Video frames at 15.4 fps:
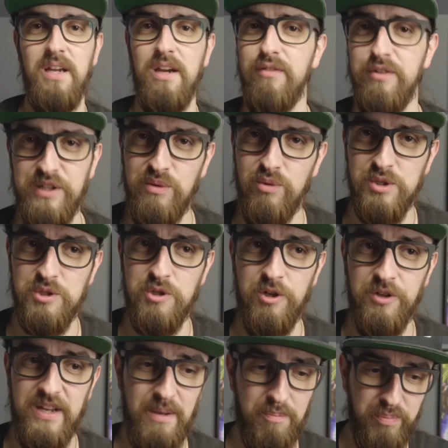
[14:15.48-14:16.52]
Everything was
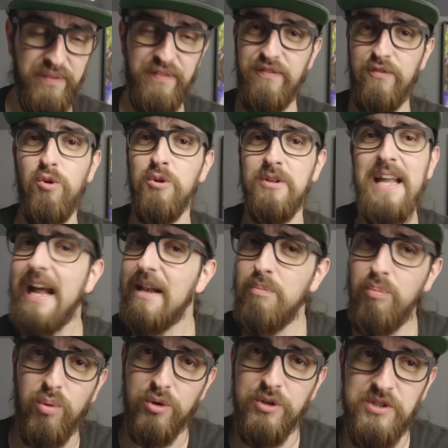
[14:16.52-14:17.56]
done. And before
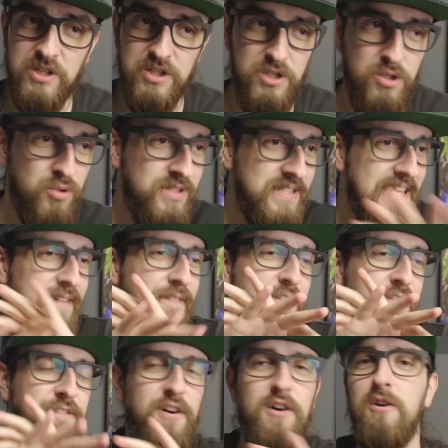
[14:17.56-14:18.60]
that point, you did
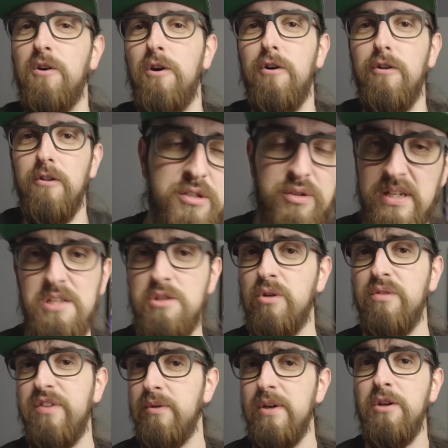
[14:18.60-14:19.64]
fuck all. So these
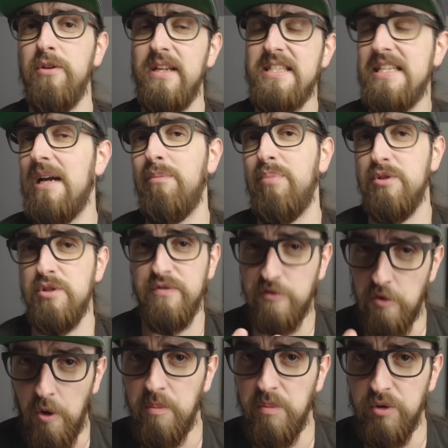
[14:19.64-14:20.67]
are very good examples of
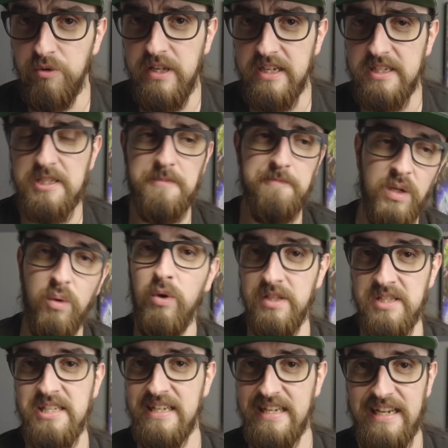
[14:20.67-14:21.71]
combo decks.
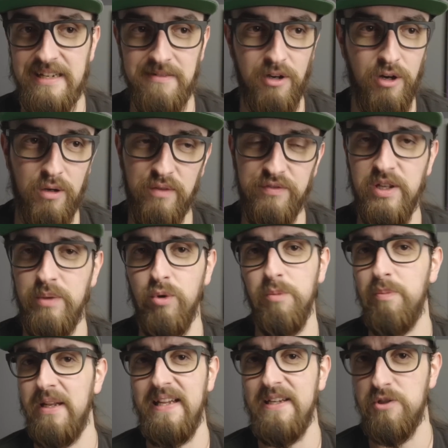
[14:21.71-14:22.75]
Once again, all of them were
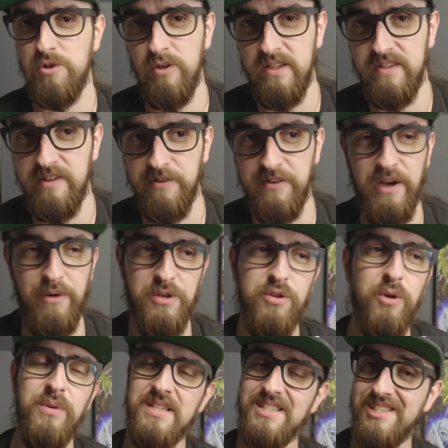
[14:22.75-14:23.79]
playing solitaire. Now, you
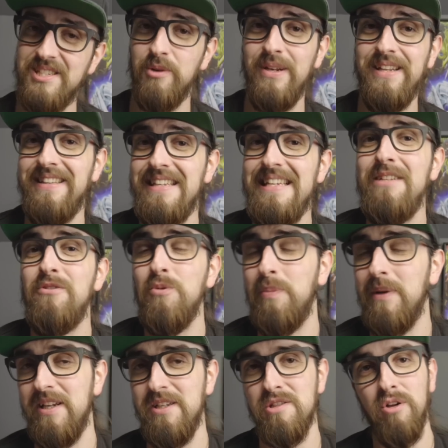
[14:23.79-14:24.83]
don't necessarily need to
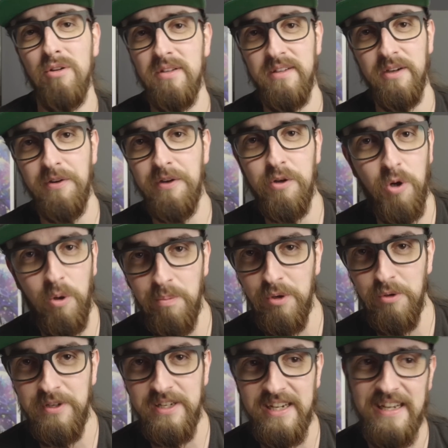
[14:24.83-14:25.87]
play solitaire in a
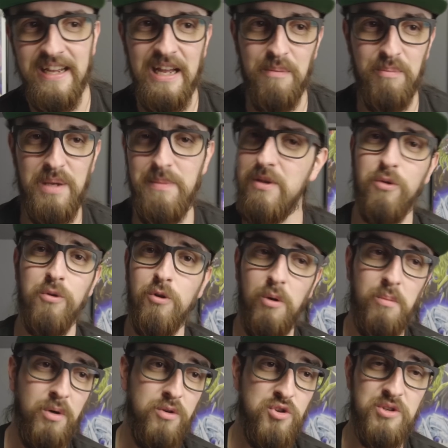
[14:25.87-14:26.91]
combo deck. Maybe your
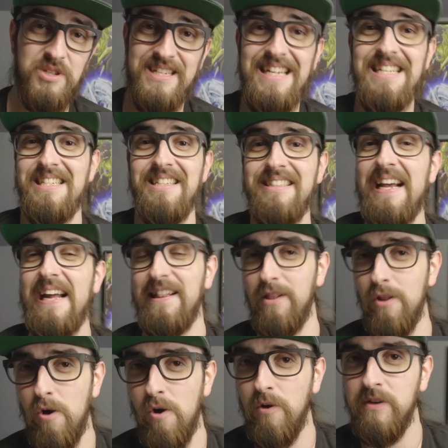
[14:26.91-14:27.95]
combo just isn't that
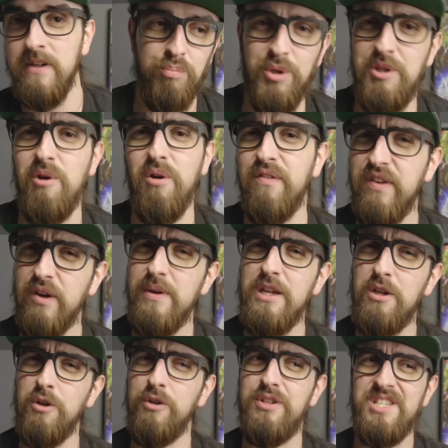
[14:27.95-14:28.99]
long, but they are very
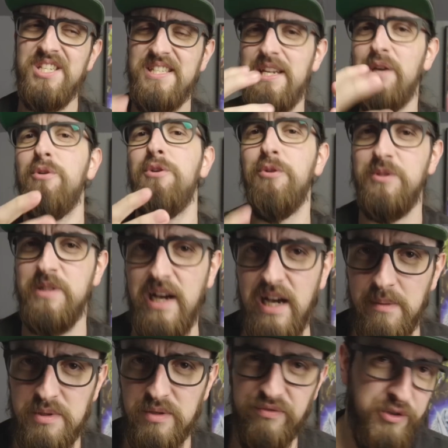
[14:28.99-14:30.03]
good
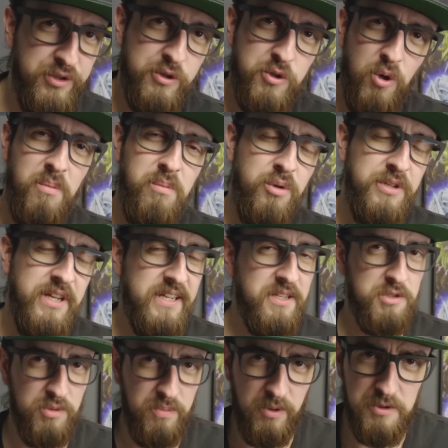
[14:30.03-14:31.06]
stereotypes of what a combo deck
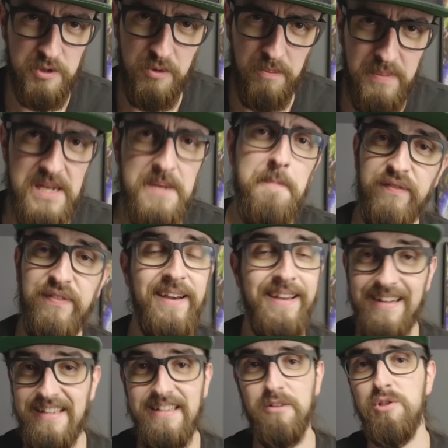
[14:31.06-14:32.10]
is supposed to be.
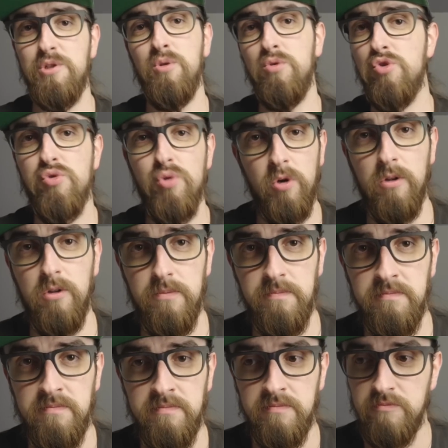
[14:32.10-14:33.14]
Finally, there's control.
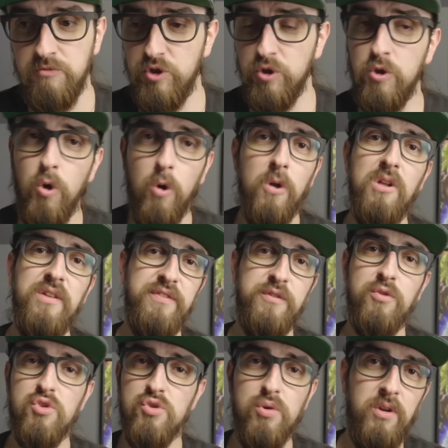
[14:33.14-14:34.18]
The goal of
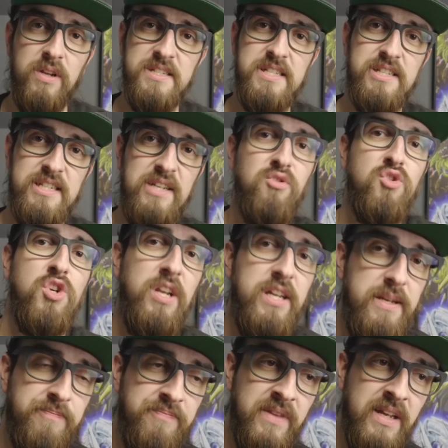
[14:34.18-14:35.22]
control is
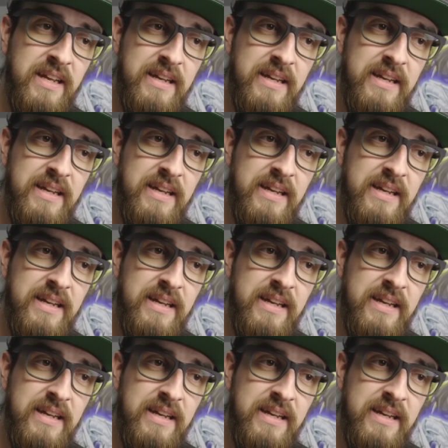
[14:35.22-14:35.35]
essentially,